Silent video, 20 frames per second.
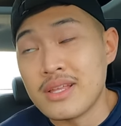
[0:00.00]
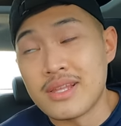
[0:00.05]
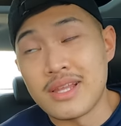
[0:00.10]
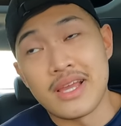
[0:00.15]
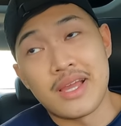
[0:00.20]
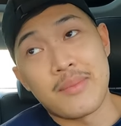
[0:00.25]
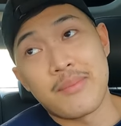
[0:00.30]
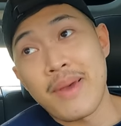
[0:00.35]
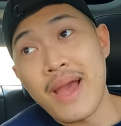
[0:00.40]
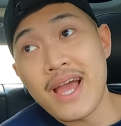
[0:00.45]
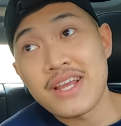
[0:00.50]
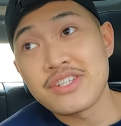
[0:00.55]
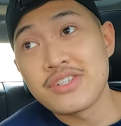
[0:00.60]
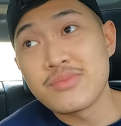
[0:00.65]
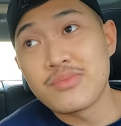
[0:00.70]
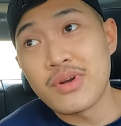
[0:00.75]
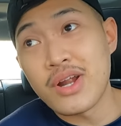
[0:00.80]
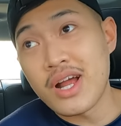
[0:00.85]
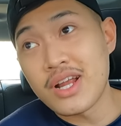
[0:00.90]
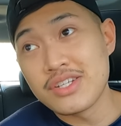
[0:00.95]
like a
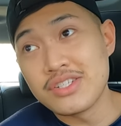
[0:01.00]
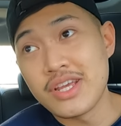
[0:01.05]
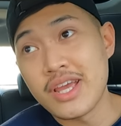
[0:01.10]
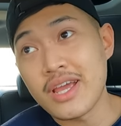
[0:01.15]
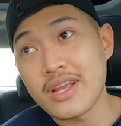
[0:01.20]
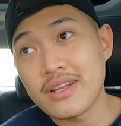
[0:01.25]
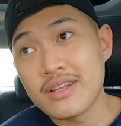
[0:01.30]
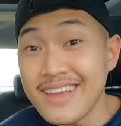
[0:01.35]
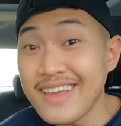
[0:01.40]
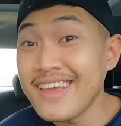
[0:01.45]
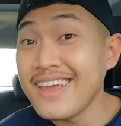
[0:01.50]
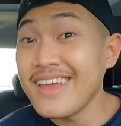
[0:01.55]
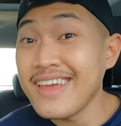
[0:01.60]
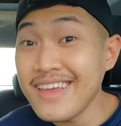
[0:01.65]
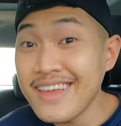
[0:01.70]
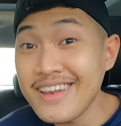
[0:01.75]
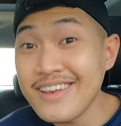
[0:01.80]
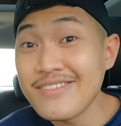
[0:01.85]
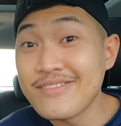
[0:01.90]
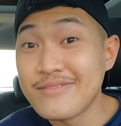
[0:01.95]
passion project
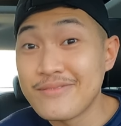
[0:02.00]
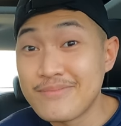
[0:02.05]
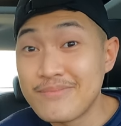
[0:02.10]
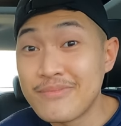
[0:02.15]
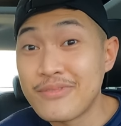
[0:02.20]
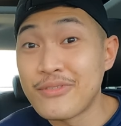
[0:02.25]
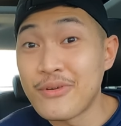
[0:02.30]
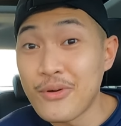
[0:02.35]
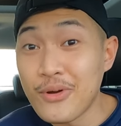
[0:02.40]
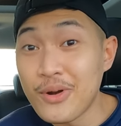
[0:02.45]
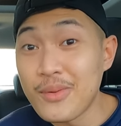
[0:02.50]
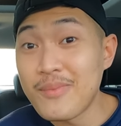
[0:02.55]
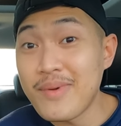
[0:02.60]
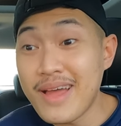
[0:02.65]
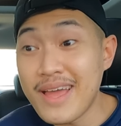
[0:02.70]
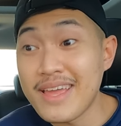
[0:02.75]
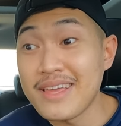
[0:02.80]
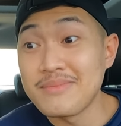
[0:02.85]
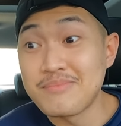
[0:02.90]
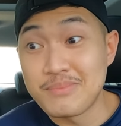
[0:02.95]
and for
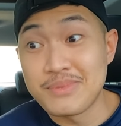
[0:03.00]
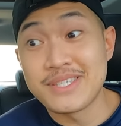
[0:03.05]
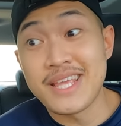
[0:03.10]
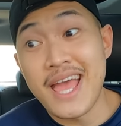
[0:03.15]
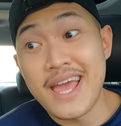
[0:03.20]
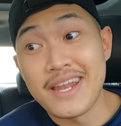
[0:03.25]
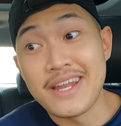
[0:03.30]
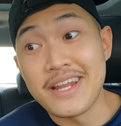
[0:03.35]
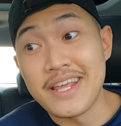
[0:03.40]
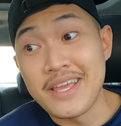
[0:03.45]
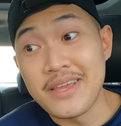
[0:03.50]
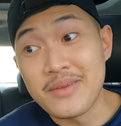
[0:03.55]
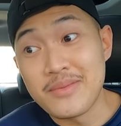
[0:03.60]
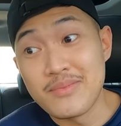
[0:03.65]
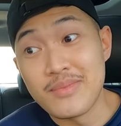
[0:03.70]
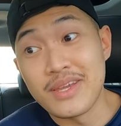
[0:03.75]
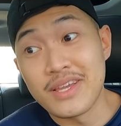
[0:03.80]
my sanity,